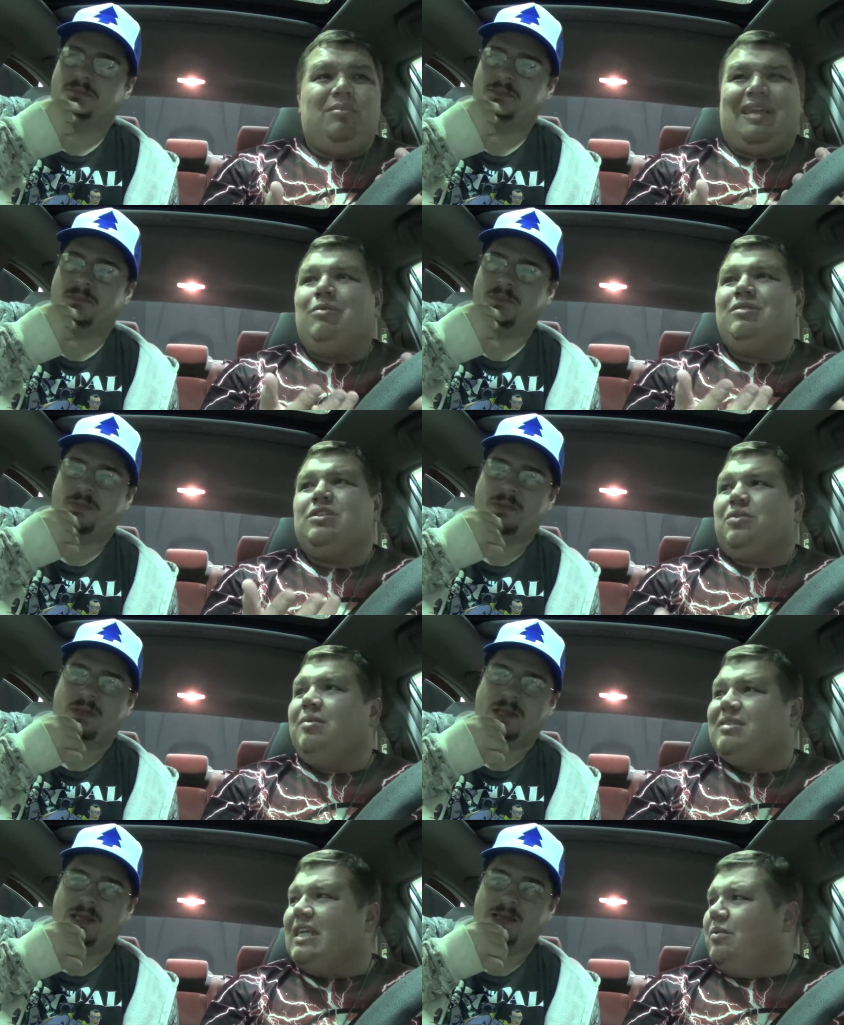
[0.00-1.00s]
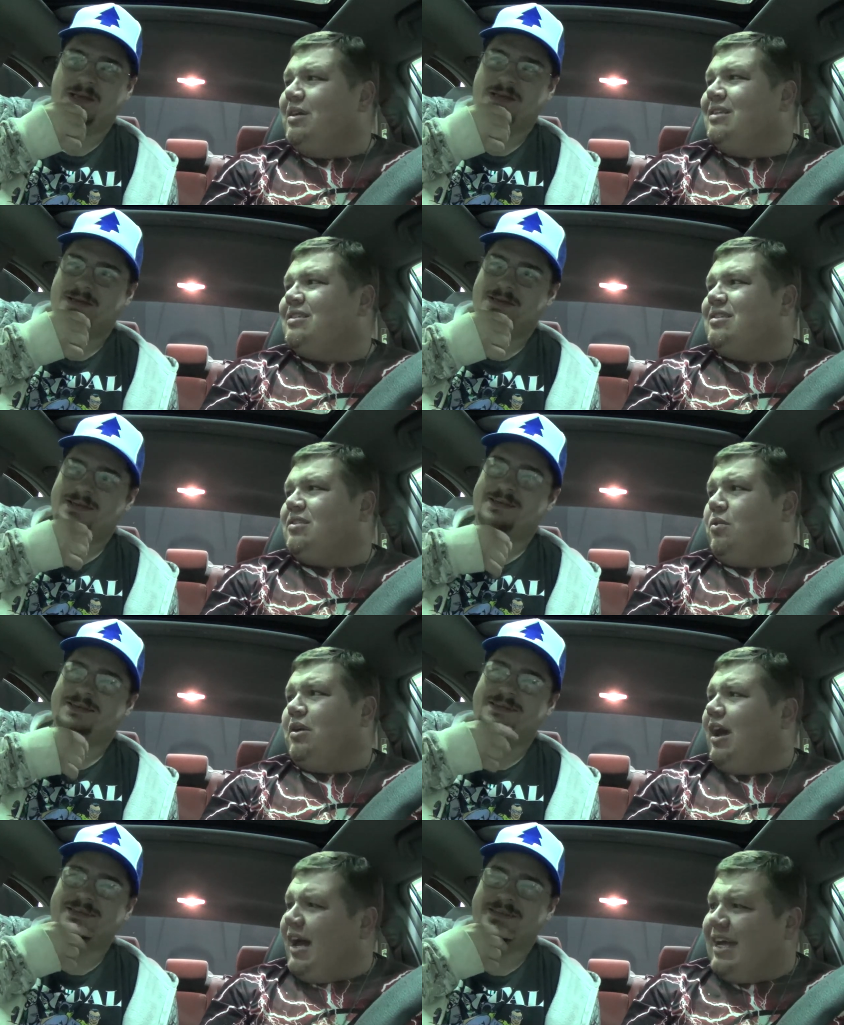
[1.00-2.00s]
Speaker 1: but that was a dream sequence or
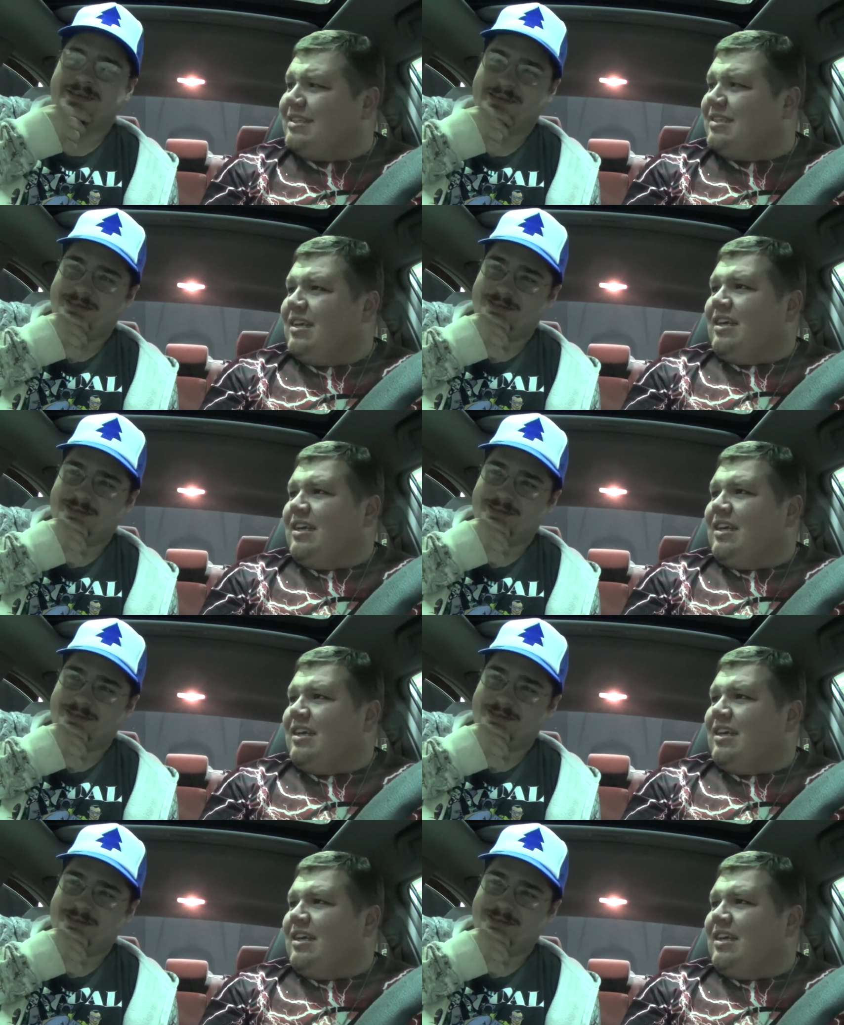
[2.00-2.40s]
hmm. not,